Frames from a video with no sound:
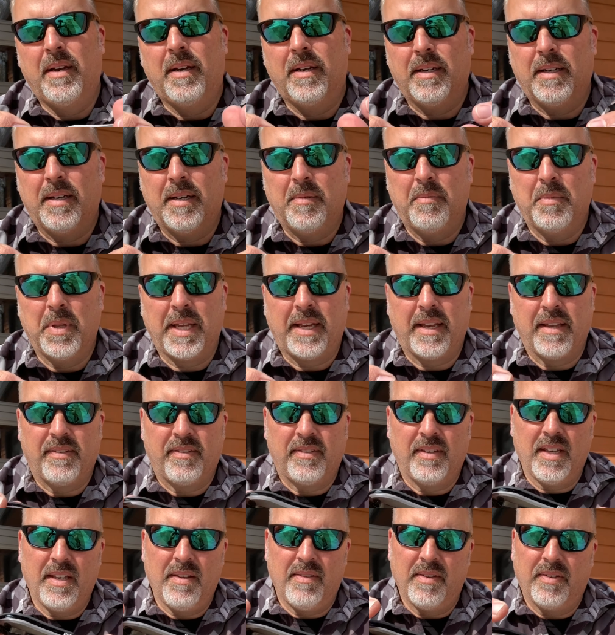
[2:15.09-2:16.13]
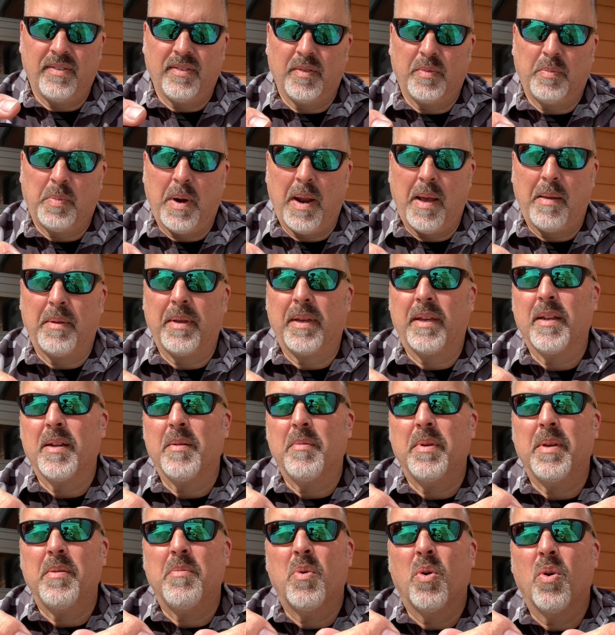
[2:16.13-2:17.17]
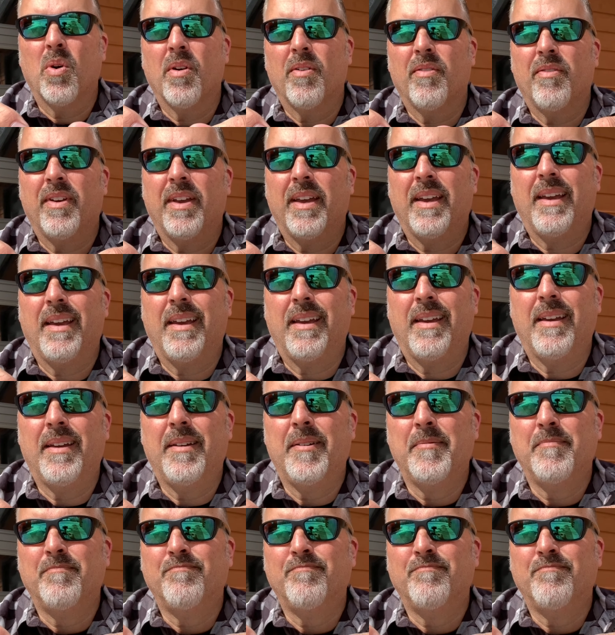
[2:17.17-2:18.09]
Like I said, this is probably going to be more of a